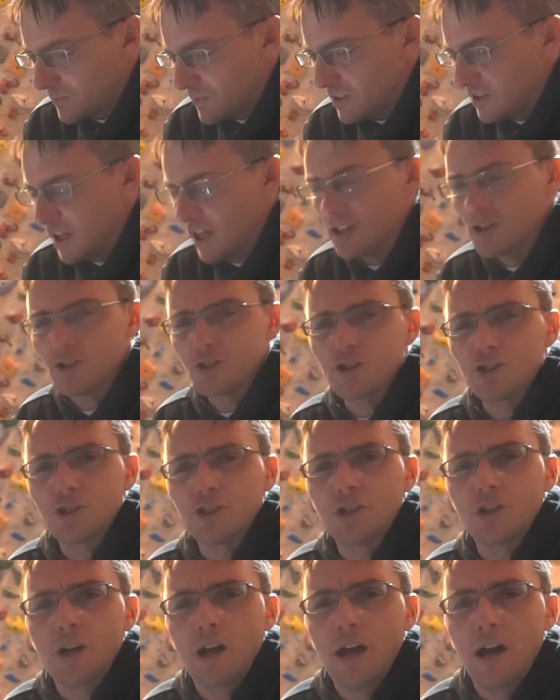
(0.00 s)
Not
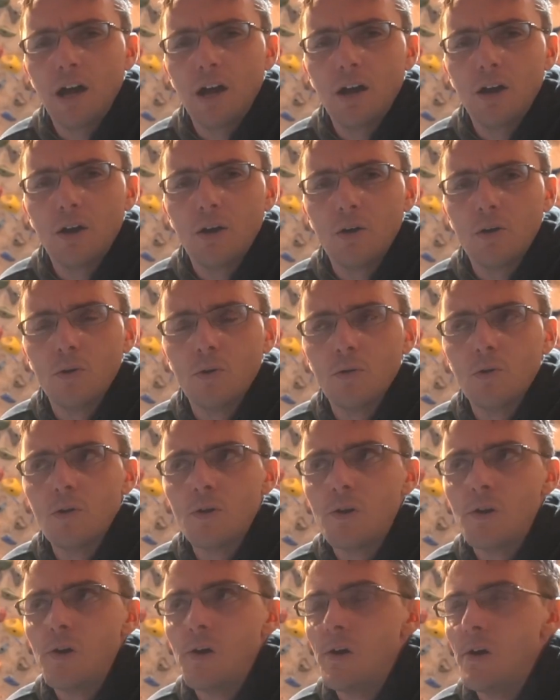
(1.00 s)
sure how
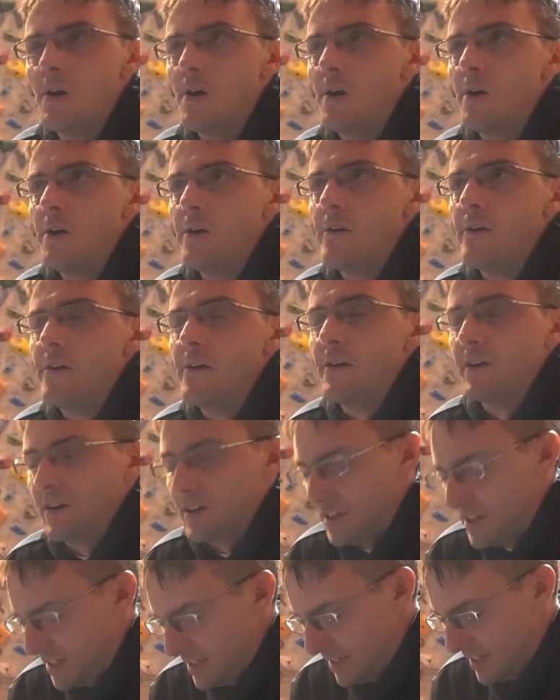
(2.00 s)

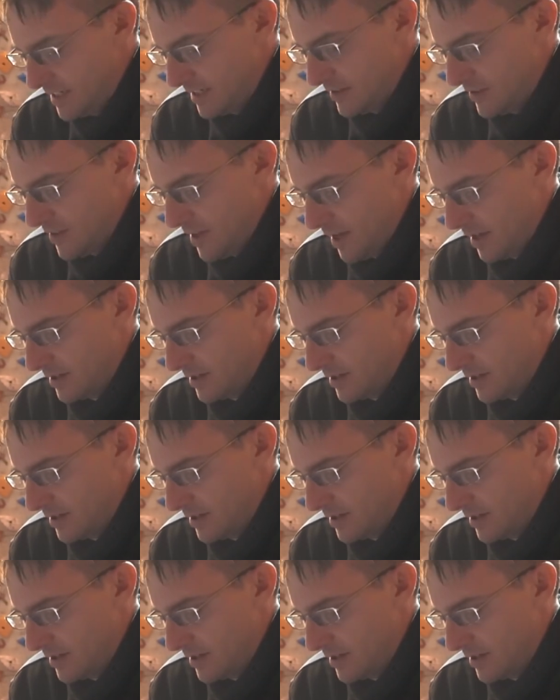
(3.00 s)
needed that